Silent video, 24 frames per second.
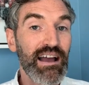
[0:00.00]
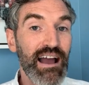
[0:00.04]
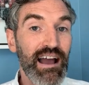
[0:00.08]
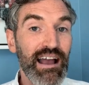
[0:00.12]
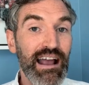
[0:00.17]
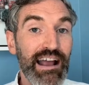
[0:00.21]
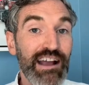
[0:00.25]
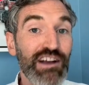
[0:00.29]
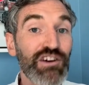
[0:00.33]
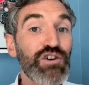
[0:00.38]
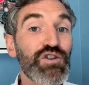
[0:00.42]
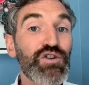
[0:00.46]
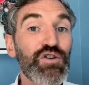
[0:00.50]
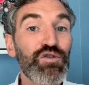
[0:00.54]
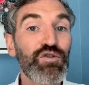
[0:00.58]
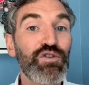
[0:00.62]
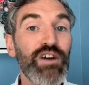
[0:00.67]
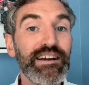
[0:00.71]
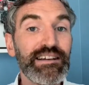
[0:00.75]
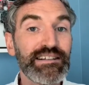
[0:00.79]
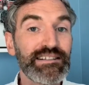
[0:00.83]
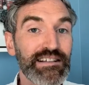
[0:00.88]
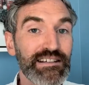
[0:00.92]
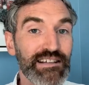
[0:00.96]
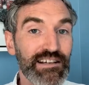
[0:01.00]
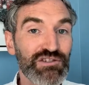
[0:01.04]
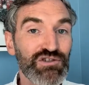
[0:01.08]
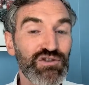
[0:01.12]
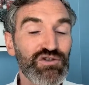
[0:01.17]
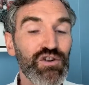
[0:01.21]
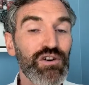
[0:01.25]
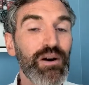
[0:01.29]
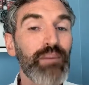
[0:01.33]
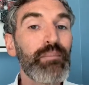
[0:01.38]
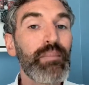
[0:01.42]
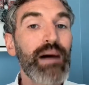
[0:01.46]
increases
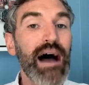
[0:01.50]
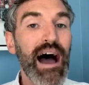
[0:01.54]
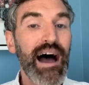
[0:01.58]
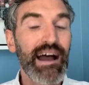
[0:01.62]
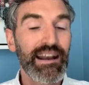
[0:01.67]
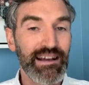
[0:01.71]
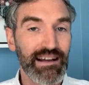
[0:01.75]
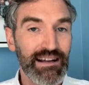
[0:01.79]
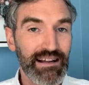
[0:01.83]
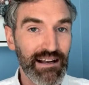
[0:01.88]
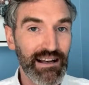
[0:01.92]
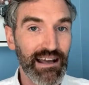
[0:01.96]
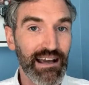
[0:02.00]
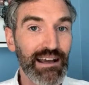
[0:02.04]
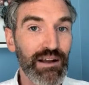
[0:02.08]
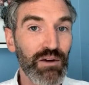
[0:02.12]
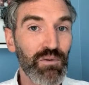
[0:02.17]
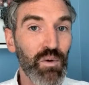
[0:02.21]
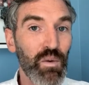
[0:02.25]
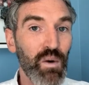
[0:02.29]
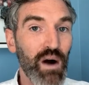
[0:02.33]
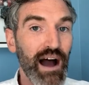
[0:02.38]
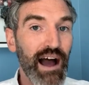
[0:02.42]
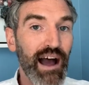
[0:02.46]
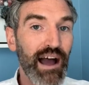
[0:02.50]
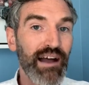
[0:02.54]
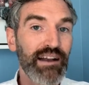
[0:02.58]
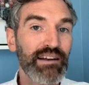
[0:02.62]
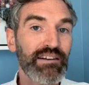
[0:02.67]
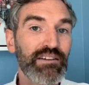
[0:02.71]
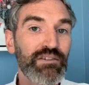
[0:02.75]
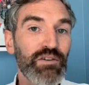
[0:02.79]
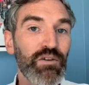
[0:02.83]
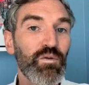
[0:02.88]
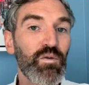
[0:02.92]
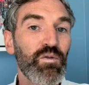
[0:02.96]
dramatically
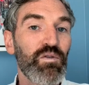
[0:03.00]
when